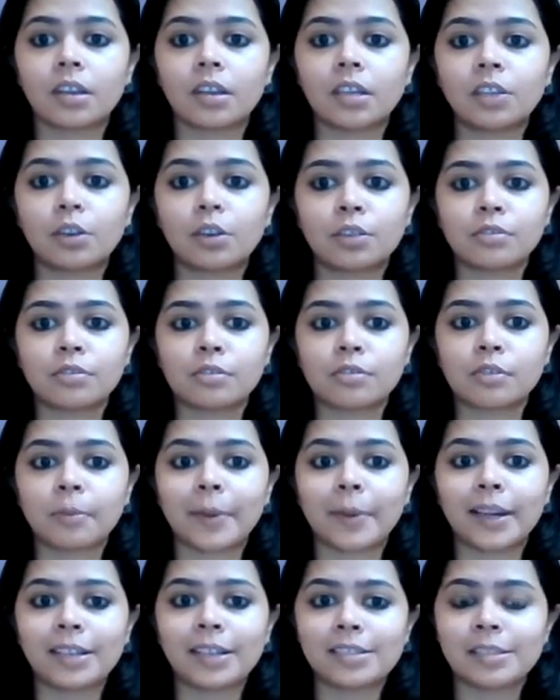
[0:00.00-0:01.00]
It also saw
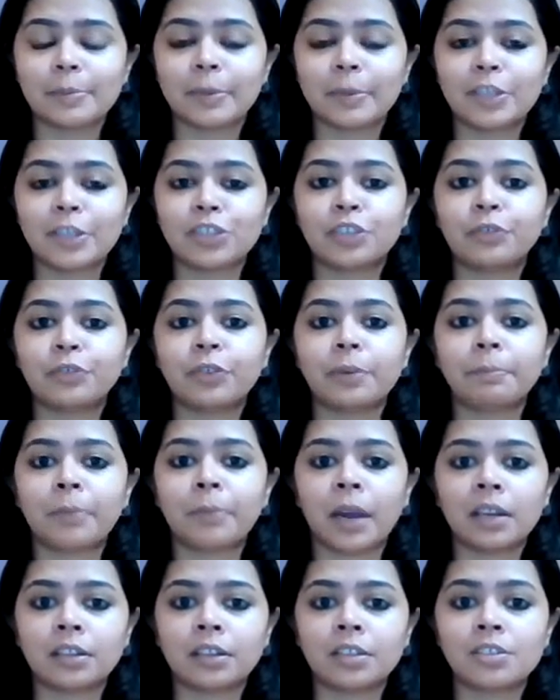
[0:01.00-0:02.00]
participation from
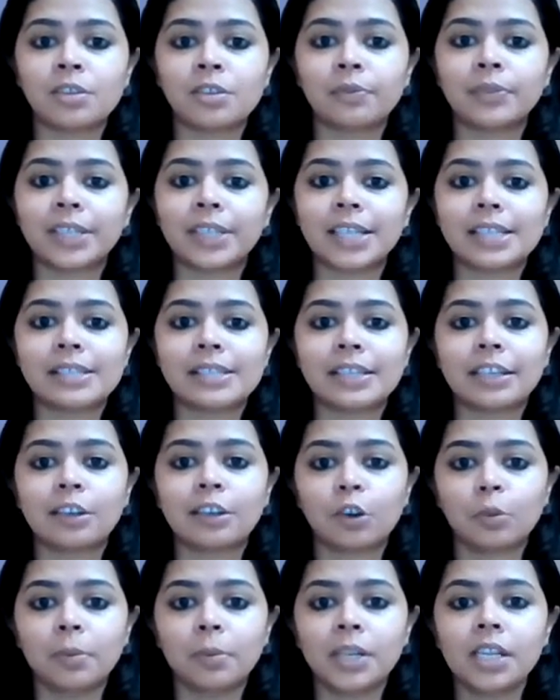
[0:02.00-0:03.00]
partners of DST
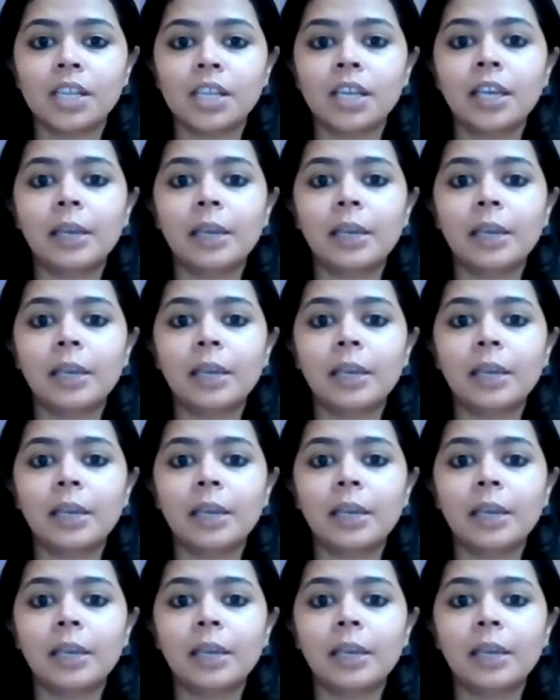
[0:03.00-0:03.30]
Global,